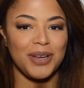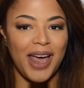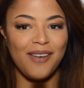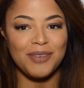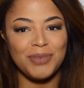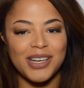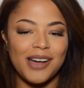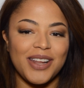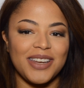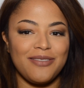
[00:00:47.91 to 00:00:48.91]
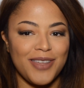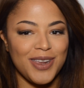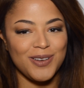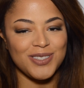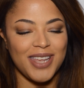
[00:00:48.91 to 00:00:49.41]
but I haven't put out any
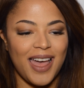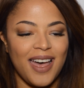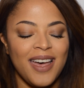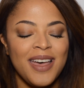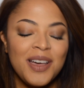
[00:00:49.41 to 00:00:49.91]
videos yet.